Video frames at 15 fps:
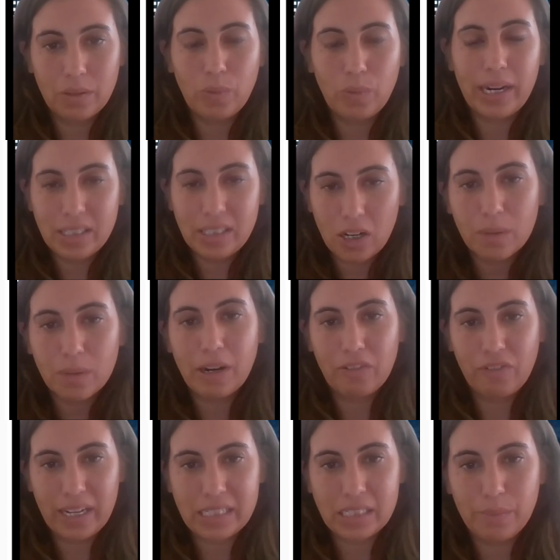when I talk about
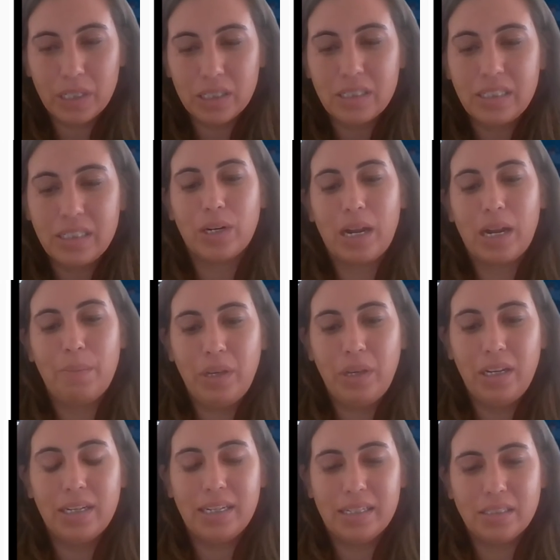flexibility, what I
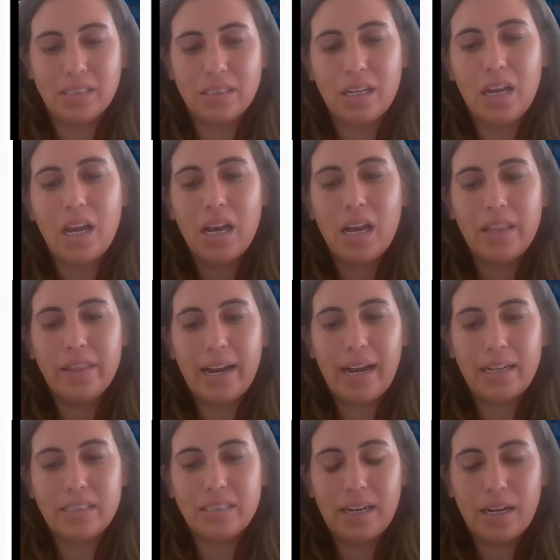mean is that,